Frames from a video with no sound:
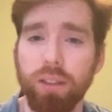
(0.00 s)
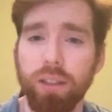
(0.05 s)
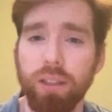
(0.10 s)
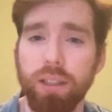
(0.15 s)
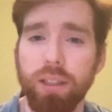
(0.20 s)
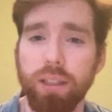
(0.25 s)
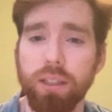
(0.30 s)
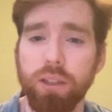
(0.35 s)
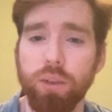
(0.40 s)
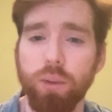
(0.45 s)

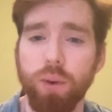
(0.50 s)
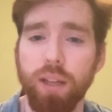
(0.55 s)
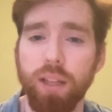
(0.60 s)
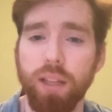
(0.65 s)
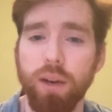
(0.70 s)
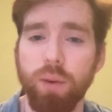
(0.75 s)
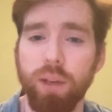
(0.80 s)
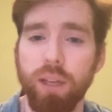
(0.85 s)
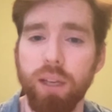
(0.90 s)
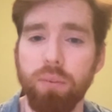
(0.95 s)
is the way
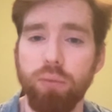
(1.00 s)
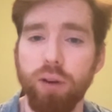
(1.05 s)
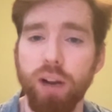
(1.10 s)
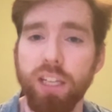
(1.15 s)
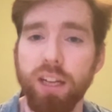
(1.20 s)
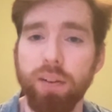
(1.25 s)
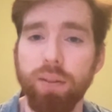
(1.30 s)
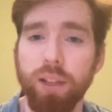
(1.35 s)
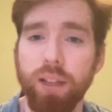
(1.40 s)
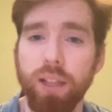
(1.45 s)
that we
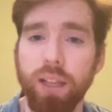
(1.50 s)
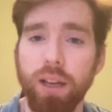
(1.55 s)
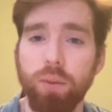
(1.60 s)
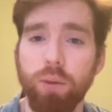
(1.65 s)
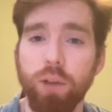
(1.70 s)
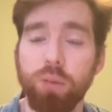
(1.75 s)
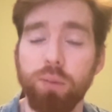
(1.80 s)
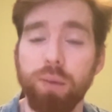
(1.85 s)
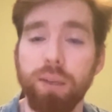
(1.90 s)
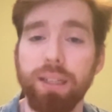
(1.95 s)
price everything,
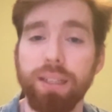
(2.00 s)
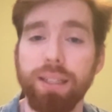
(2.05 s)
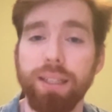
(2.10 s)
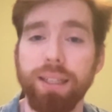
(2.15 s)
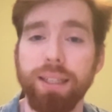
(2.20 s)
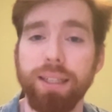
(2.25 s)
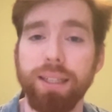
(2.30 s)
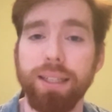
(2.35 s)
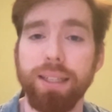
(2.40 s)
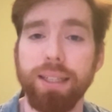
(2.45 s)
which means
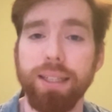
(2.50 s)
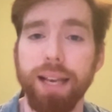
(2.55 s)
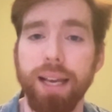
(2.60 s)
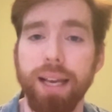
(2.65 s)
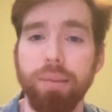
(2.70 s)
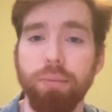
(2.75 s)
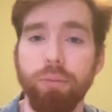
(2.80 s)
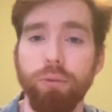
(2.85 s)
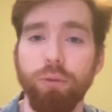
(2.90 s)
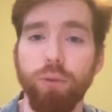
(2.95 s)
it's the
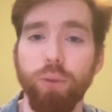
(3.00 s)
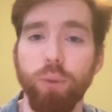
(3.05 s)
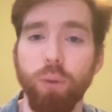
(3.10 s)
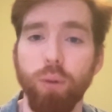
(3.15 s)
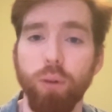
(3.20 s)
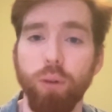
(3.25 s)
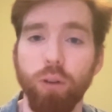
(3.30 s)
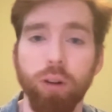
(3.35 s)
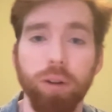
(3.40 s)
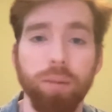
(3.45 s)
same
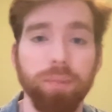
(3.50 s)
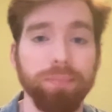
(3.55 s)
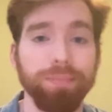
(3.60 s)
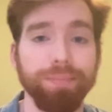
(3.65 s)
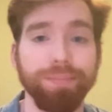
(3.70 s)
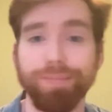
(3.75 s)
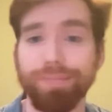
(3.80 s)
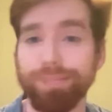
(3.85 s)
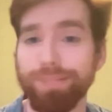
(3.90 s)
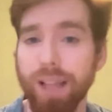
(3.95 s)
for
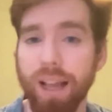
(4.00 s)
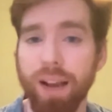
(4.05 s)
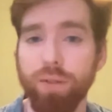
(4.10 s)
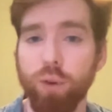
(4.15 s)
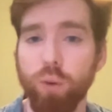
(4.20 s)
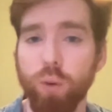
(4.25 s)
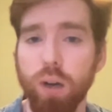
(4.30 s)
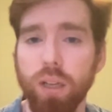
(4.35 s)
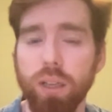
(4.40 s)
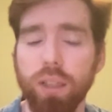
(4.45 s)

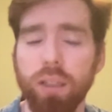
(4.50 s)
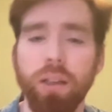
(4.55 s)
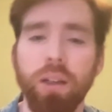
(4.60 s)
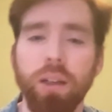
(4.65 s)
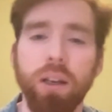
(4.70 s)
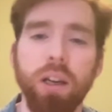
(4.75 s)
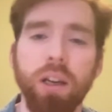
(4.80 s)
everyone.